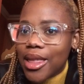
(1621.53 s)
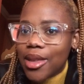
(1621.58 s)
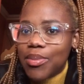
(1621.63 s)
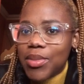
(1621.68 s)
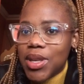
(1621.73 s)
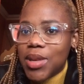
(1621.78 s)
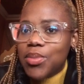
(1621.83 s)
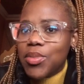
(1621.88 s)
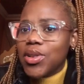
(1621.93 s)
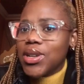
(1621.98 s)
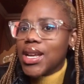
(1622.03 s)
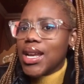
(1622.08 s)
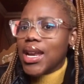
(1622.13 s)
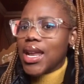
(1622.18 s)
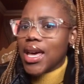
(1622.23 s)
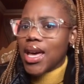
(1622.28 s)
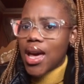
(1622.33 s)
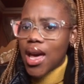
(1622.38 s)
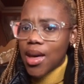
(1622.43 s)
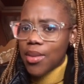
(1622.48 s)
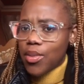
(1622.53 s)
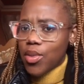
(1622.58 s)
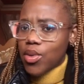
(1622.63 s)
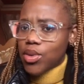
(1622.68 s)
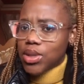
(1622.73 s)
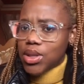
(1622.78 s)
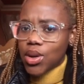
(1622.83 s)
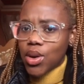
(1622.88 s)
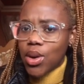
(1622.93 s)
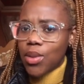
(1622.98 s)
other people are like,
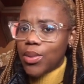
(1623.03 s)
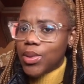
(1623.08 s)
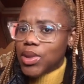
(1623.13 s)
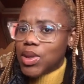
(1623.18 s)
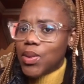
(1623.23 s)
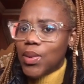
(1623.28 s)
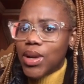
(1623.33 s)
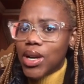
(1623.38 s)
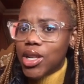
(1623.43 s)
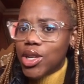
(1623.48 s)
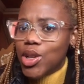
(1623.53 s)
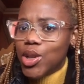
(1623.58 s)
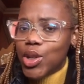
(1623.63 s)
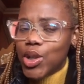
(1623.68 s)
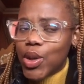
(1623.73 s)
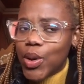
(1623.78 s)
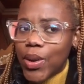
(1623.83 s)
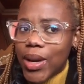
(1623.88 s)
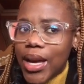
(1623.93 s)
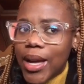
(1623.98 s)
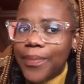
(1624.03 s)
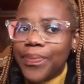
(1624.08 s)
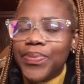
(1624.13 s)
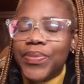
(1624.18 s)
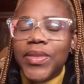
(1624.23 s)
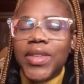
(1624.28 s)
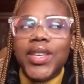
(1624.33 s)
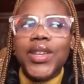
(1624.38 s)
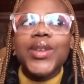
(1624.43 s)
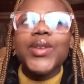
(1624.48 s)
so what are you doing?
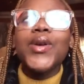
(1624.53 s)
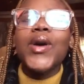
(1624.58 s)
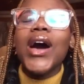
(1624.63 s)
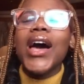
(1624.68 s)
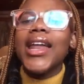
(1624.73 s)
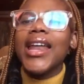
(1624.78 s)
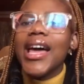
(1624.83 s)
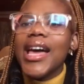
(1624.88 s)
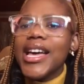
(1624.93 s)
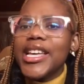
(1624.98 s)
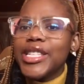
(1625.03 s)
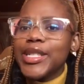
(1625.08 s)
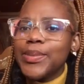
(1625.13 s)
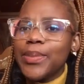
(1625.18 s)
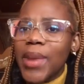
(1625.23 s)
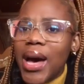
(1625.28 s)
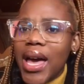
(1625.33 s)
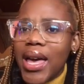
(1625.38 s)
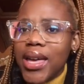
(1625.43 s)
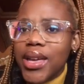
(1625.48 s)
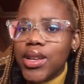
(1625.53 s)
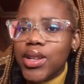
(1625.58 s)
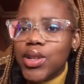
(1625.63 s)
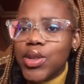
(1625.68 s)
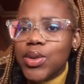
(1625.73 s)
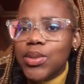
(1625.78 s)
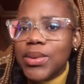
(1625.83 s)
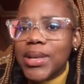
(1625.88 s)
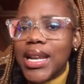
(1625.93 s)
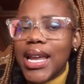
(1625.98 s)
And I aspired
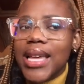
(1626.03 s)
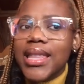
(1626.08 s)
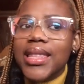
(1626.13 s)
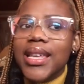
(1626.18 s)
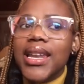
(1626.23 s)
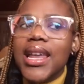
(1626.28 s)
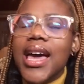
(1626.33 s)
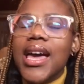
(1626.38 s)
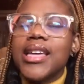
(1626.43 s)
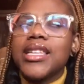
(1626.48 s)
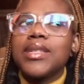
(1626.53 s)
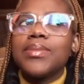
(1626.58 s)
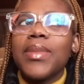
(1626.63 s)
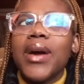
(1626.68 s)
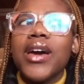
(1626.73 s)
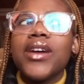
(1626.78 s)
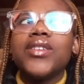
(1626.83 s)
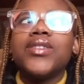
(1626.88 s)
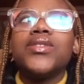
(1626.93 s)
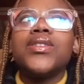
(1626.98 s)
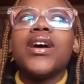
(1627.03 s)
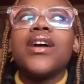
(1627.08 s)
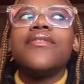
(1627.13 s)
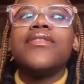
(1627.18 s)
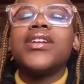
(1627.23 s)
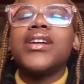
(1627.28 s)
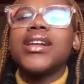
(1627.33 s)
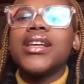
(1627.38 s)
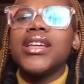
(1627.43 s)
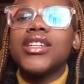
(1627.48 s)
to be like that. I aspired to
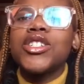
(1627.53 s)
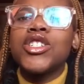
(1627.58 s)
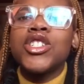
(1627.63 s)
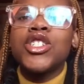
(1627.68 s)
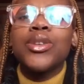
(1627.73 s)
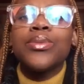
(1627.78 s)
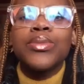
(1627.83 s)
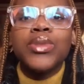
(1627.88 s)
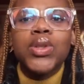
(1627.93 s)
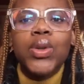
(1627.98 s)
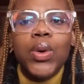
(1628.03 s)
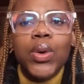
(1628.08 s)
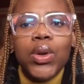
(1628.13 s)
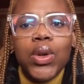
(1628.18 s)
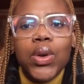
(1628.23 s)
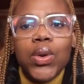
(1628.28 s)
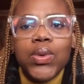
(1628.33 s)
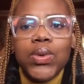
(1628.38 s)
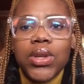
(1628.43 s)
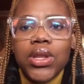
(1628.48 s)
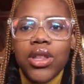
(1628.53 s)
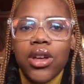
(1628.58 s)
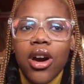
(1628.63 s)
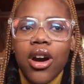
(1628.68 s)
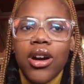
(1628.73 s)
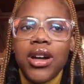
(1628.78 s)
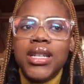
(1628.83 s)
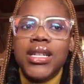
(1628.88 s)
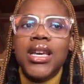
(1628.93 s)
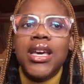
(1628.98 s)
have a relationship so close with
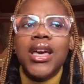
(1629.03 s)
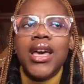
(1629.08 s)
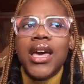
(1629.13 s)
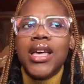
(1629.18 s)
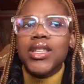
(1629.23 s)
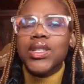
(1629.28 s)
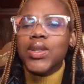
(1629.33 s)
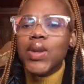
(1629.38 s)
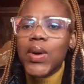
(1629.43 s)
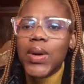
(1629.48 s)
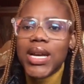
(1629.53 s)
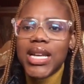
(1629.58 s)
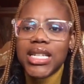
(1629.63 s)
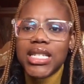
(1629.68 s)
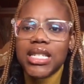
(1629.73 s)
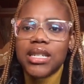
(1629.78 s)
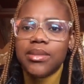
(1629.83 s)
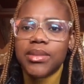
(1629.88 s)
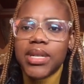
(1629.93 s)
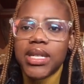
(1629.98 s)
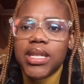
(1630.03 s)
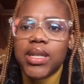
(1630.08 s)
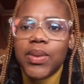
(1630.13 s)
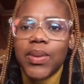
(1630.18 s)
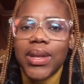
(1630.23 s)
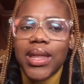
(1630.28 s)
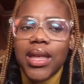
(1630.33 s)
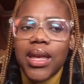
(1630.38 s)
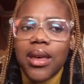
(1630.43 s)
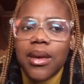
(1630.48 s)
God, so intimate
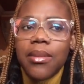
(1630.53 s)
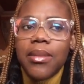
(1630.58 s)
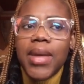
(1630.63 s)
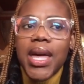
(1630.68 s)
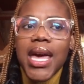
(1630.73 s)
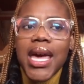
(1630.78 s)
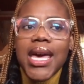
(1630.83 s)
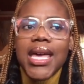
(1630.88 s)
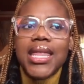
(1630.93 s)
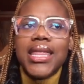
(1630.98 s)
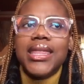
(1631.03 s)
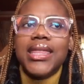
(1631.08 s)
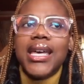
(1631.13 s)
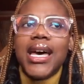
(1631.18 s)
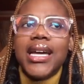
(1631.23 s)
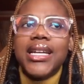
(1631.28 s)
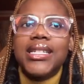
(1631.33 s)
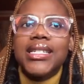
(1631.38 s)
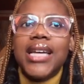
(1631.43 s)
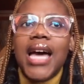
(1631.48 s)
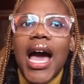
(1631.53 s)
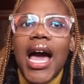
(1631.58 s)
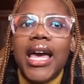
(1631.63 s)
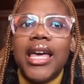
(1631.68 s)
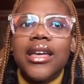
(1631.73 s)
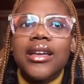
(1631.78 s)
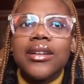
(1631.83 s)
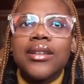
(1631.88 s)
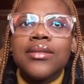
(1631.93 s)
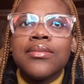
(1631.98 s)
with Him, that I
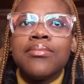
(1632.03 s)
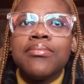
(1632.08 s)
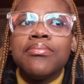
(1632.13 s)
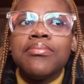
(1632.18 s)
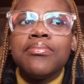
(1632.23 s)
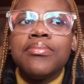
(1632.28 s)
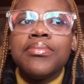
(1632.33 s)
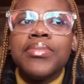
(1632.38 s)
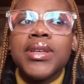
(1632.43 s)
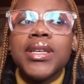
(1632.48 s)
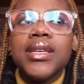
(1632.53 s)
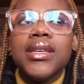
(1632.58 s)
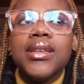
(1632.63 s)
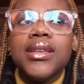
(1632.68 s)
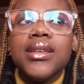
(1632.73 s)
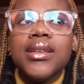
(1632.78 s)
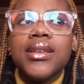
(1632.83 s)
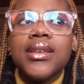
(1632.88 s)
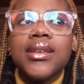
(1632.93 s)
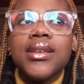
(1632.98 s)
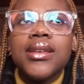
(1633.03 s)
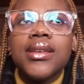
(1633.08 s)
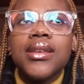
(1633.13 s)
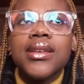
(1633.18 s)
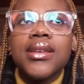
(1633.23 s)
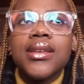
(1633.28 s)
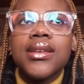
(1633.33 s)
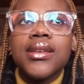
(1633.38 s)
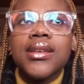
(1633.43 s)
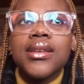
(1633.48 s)
can be
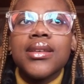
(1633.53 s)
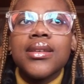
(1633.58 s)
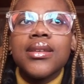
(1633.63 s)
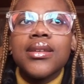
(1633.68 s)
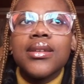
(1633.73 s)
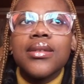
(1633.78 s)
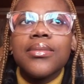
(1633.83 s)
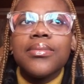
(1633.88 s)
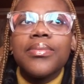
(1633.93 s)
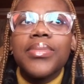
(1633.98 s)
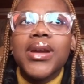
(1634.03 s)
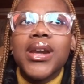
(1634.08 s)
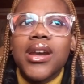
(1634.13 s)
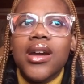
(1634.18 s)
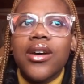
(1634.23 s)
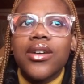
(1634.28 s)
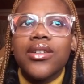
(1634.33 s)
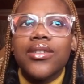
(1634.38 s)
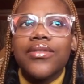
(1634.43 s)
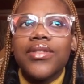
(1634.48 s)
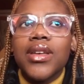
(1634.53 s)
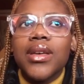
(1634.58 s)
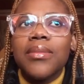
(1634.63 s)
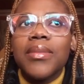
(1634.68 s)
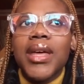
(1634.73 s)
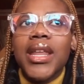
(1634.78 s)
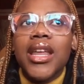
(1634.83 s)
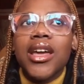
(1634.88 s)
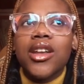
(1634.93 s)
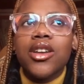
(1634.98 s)
proud of
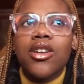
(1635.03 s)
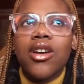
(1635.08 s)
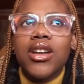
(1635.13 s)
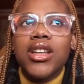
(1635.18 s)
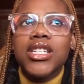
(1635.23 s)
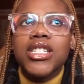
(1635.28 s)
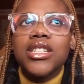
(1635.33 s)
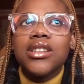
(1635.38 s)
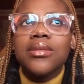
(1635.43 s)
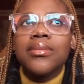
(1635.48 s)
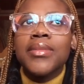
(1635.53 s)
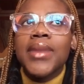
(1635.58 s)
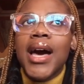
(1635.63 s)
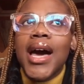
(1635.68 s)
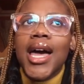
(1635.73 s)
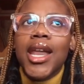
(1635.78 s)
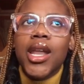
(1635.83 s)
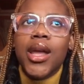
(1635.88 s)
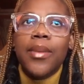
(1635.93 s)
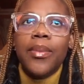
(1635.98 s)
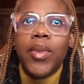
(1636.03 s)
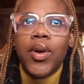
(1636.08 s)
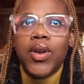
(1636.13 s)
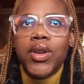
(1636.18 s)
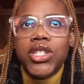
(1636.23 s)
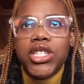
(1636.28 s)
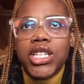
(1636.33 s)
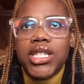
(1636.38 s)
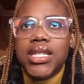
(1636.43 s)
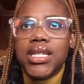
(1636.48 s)
Him and acknowledge Him
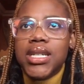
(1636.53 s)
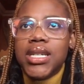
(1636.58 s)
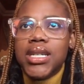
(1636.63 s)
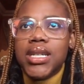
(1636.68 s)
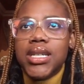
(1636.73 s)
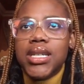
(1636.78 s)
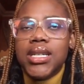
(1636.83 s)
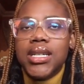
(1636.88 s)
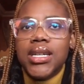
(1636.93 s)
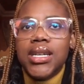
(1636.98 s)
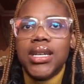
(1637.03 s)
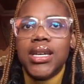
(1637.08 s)
unapologetically.